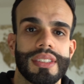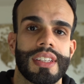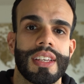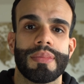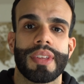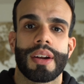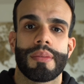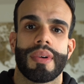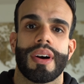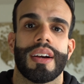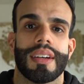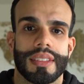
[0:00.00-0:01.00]
keep that in
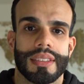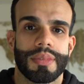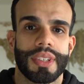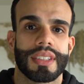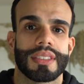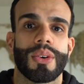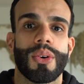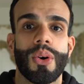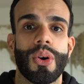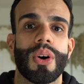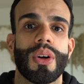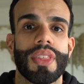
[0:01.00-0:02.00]
mind because
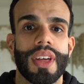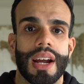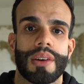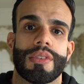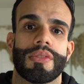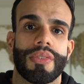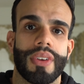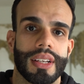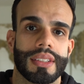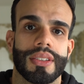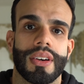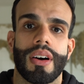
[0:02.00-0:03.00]
all that
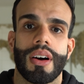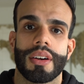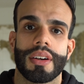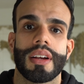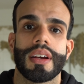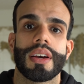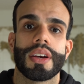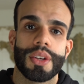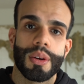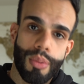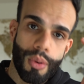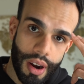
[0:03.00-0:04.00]
reflects on your
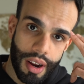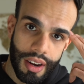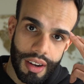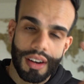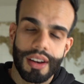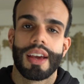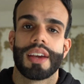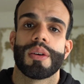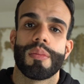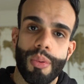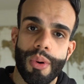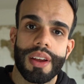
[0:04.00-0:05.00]
brain and your
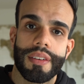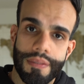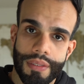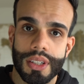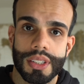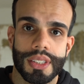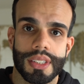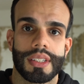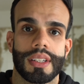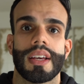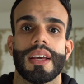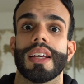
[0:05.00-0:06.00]
brain function,
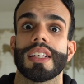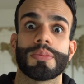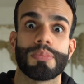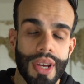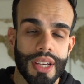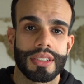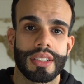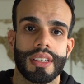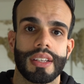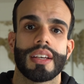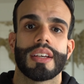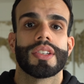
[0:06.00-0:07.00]

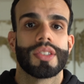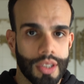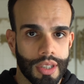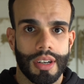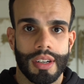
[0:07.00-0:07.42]
especially sugar